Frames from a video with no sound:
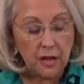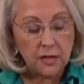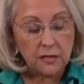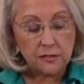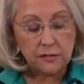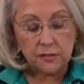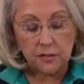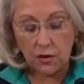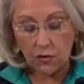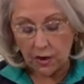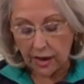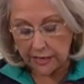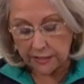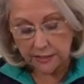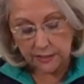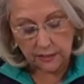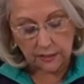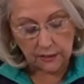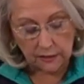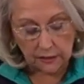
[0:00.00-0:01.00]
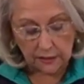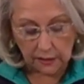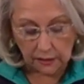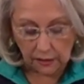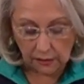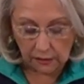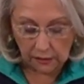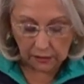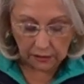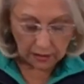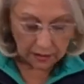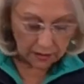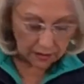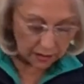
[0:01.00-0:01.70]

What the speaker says: So I did a little